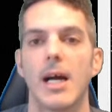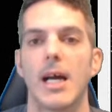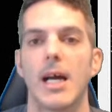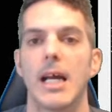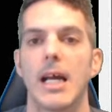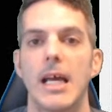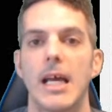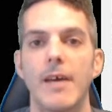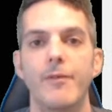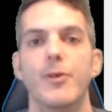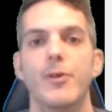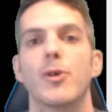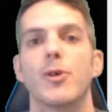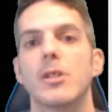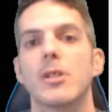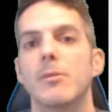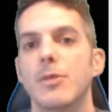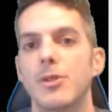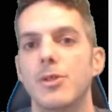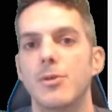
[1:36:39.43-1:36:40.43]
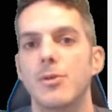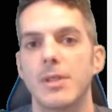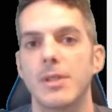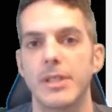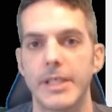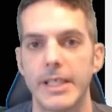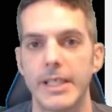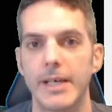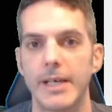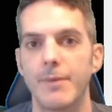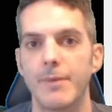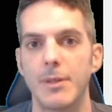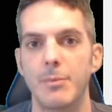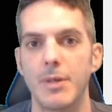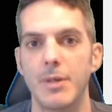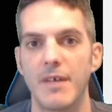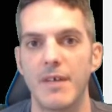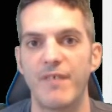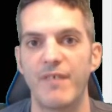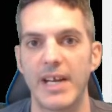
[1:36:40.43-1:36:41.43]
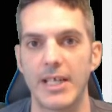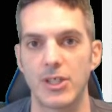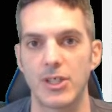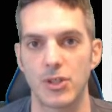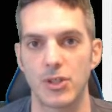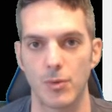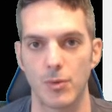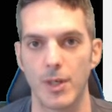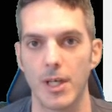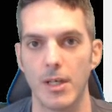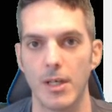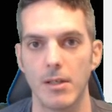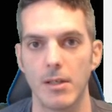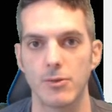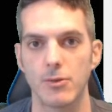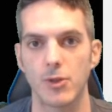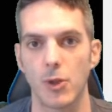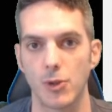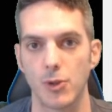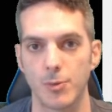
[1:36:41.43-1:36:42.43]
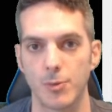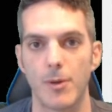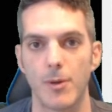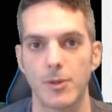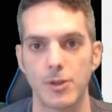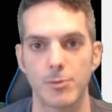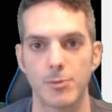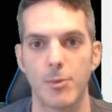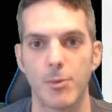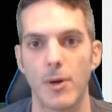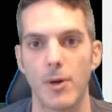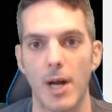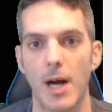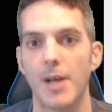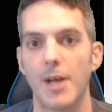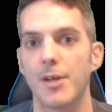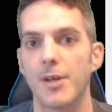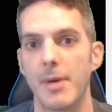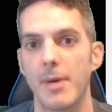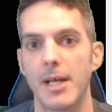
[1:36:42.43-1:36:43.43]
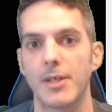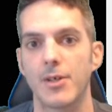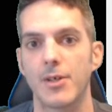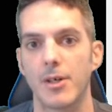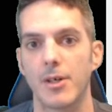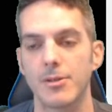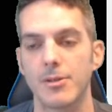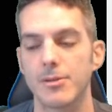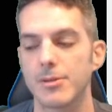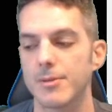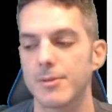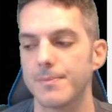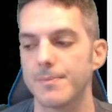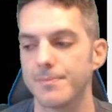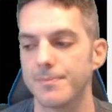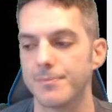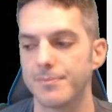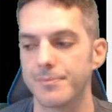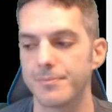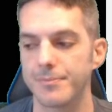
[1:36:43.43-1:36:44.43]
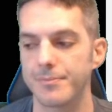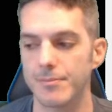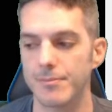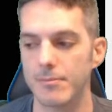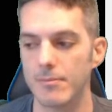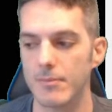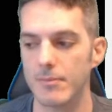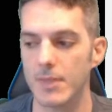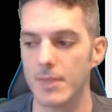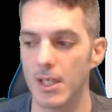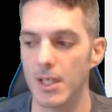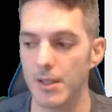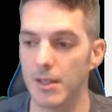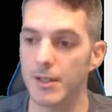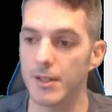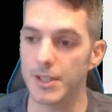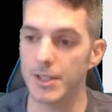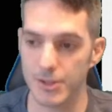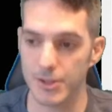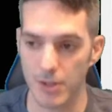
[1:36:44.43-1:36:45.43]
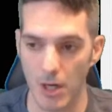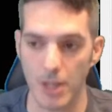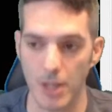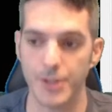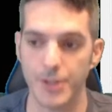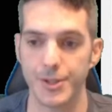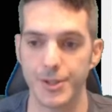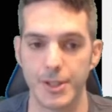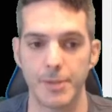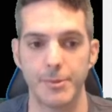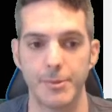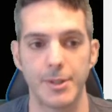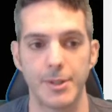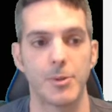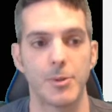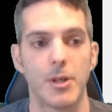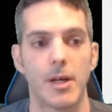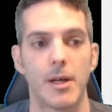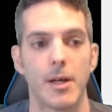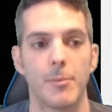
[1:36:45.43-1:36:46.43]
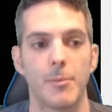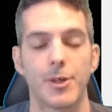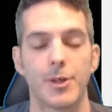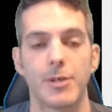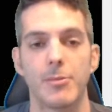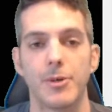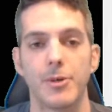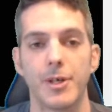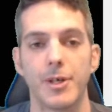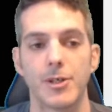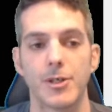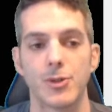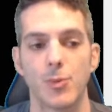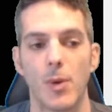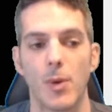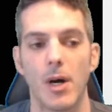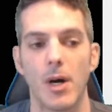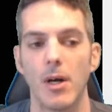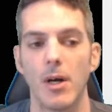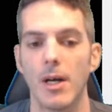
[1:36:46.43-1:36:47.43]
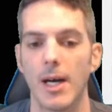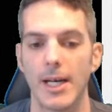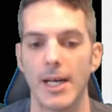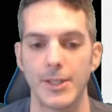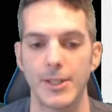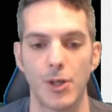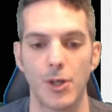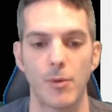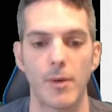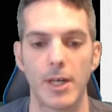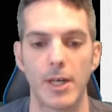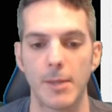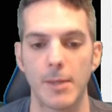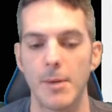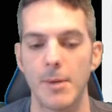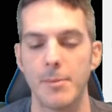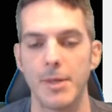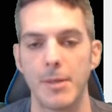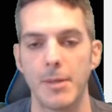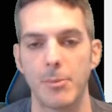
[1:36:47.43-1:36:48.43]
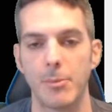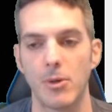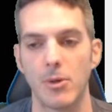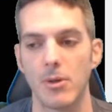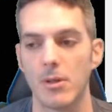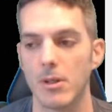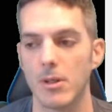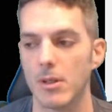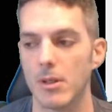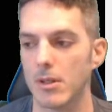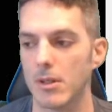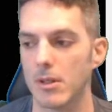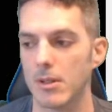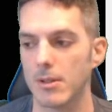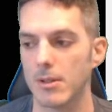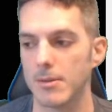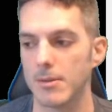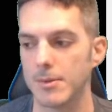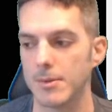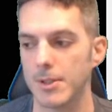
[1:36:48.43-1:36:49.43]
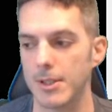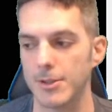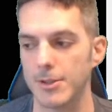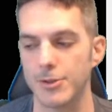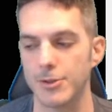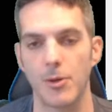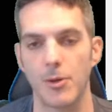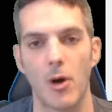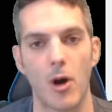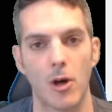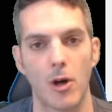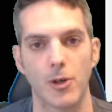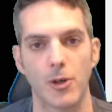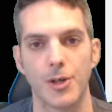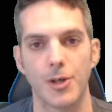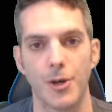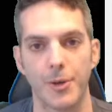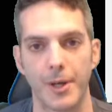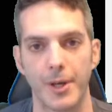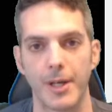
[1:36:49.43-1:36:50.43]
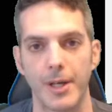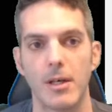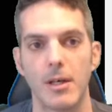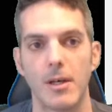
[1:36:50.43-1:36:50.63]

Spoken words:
If you're going to be doing DMVPN Phase 3, so spoke-to-spoke on-demand tunnels, this is also going to be applicable here as well. I don't recommend people do hard coding.